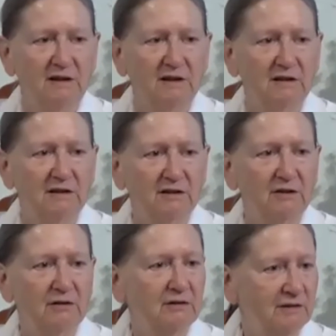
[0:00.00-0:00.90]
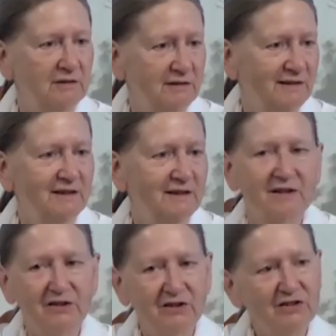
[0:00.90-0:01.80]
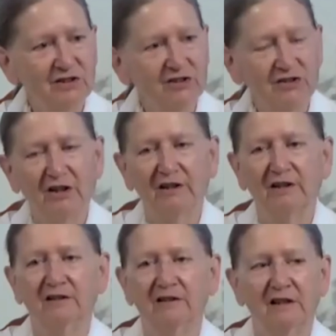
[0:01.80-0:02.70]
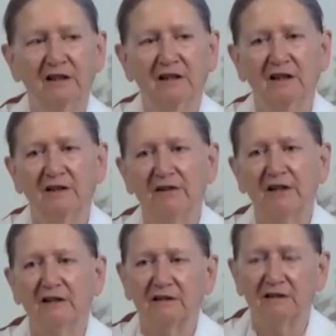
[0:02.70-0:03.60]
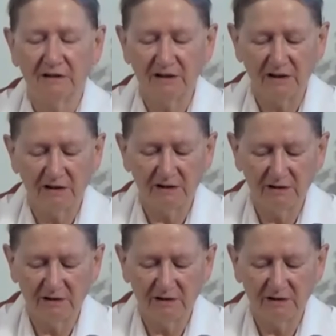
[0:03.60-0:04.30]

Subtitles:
So this is the sign that they're